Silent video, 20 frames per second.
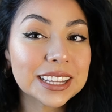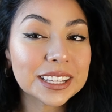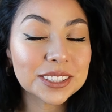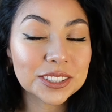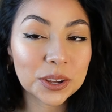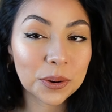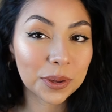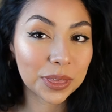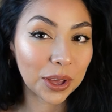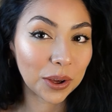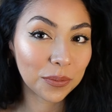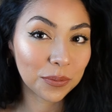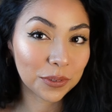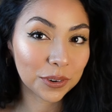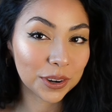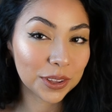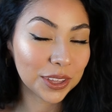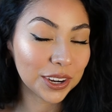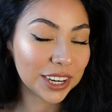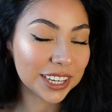So without
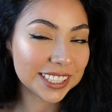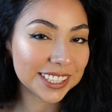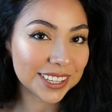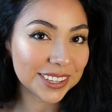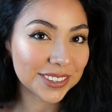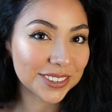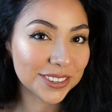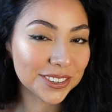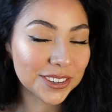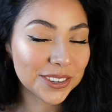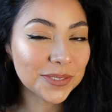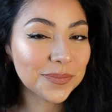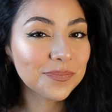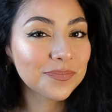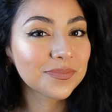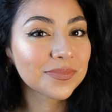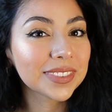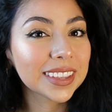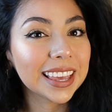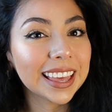further ado,
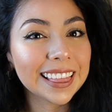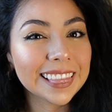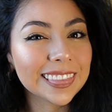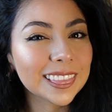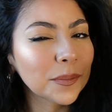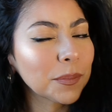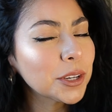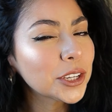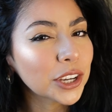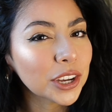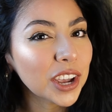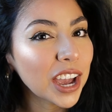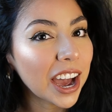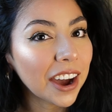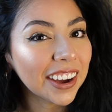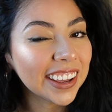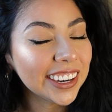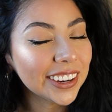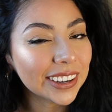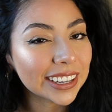let me show you how
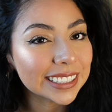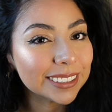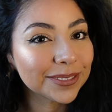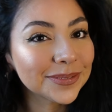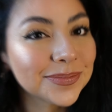I do it.